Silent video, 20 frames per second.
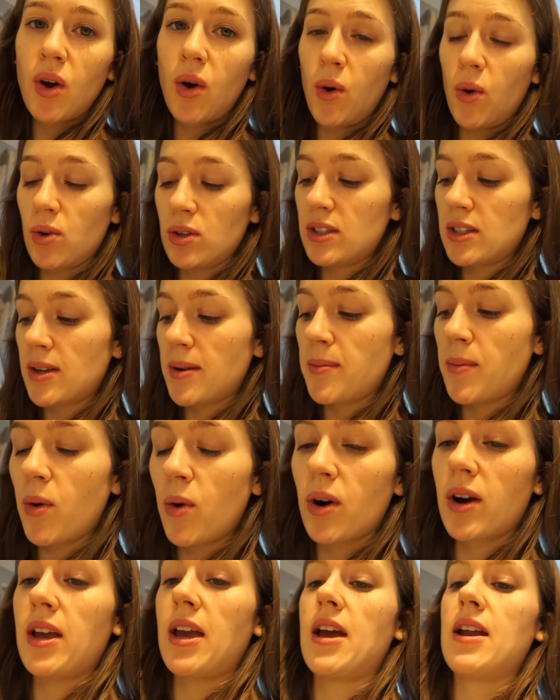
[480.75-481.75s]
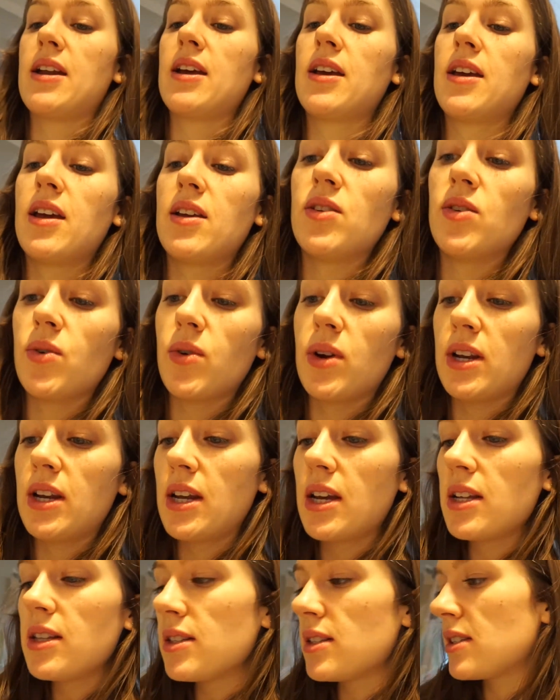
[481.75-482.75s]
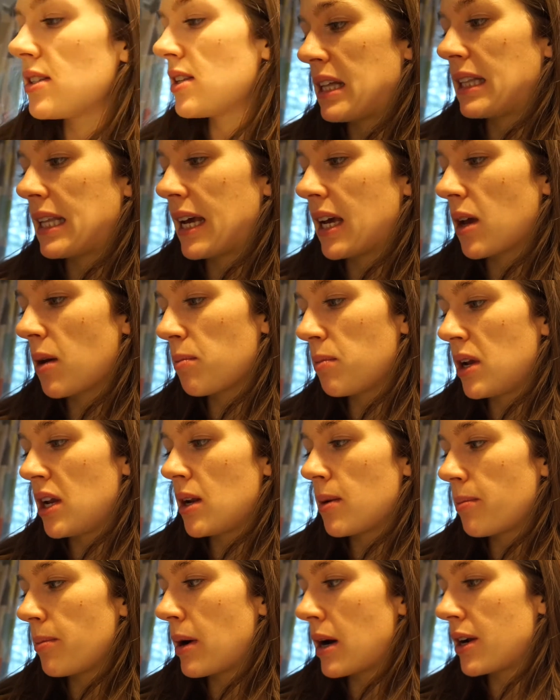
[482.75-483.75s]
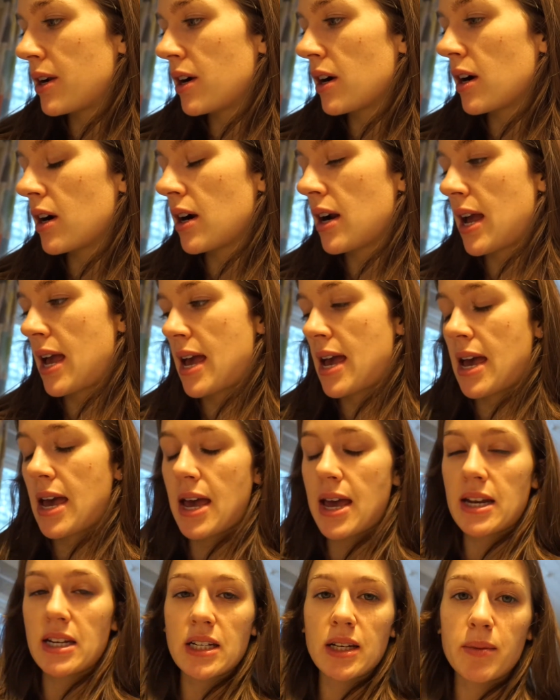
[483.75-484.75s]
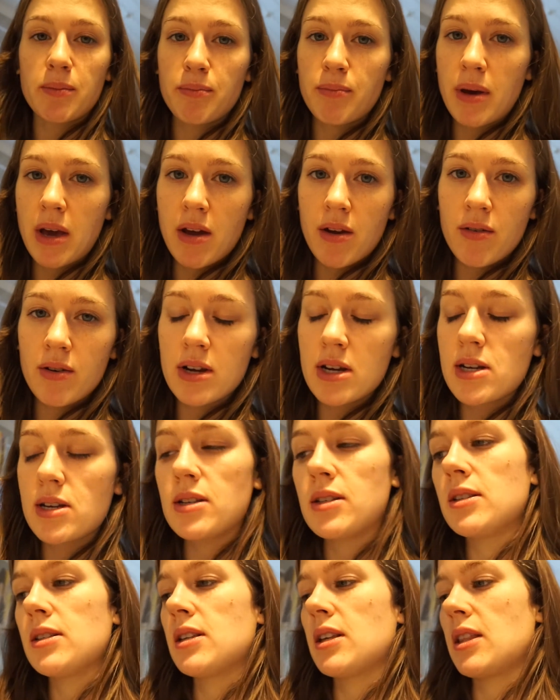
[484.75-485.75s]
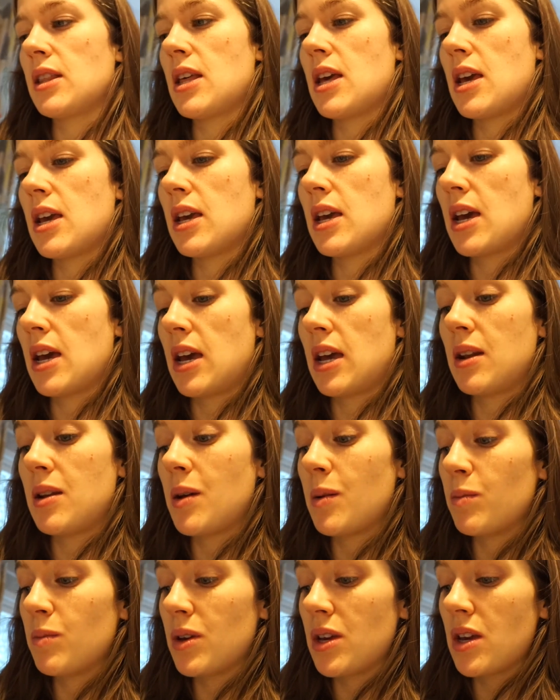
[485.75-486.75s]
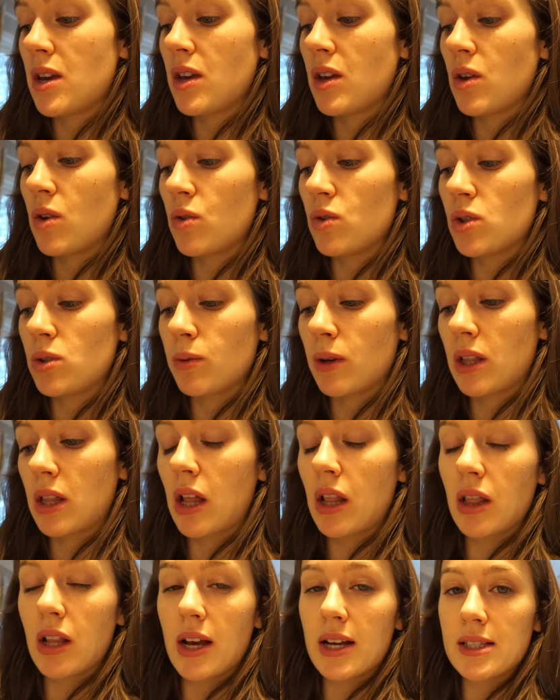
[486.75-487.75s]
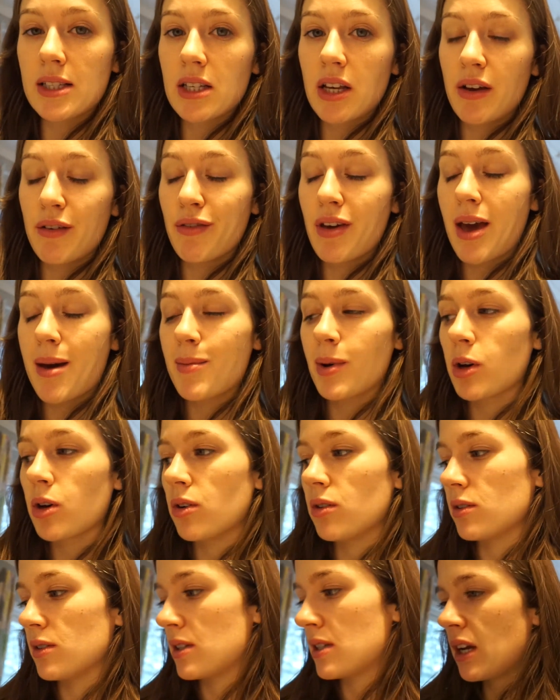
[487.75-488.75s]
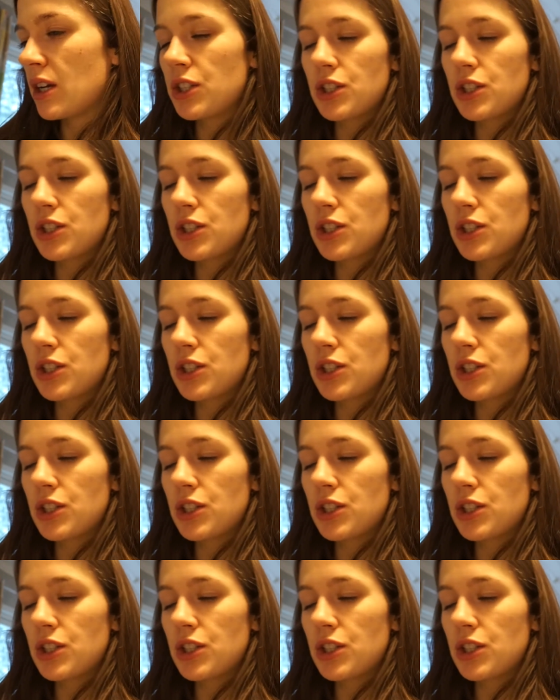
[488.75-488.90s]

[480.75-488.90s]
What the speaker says: wholesome organic ingredients like peanut butter and berries. They can be used with lots of chemicals.